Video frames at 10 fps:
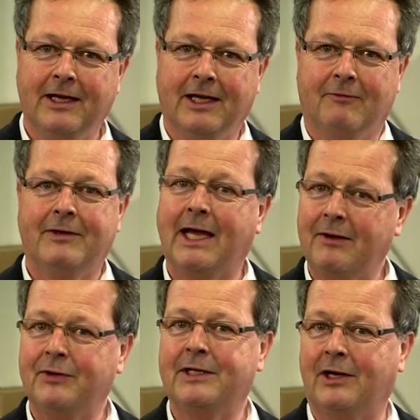We have
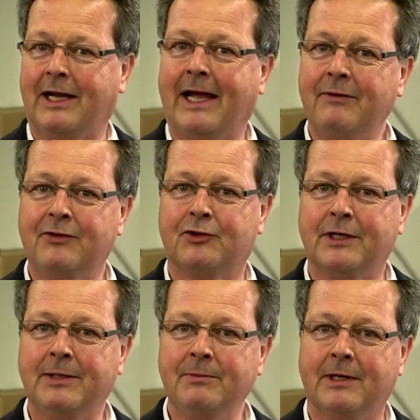here a live
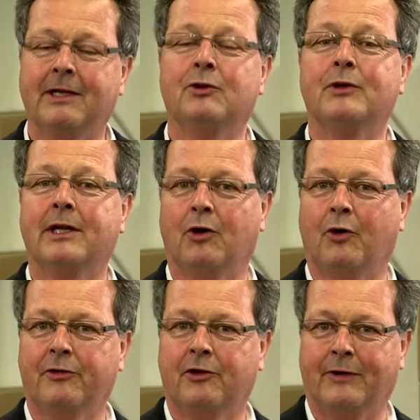stream and you can
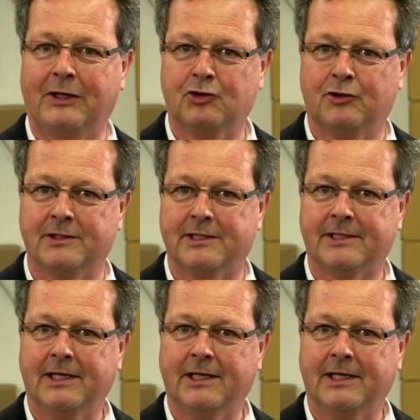ask questions.